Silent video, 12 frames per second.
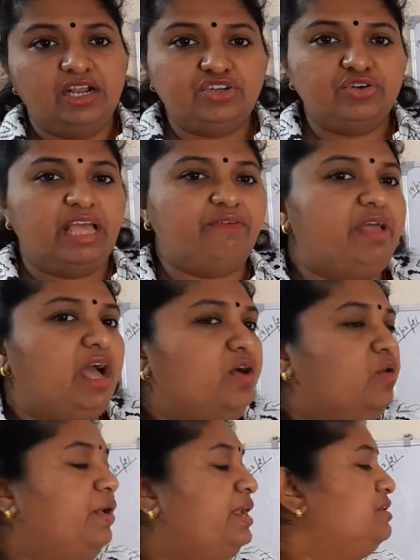Today we are
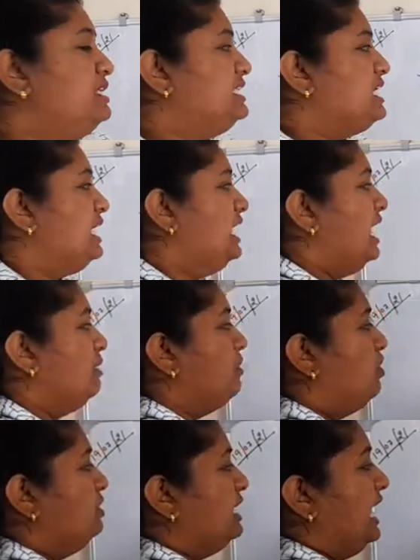going to study
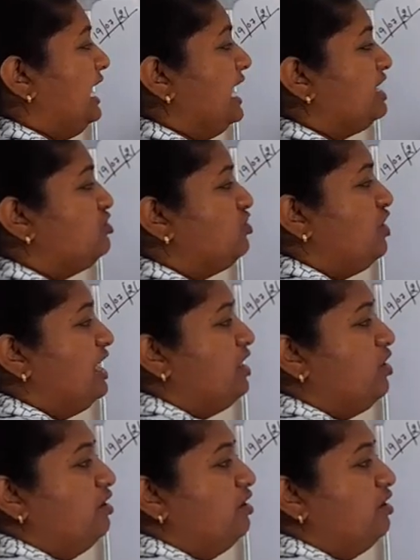about the electronic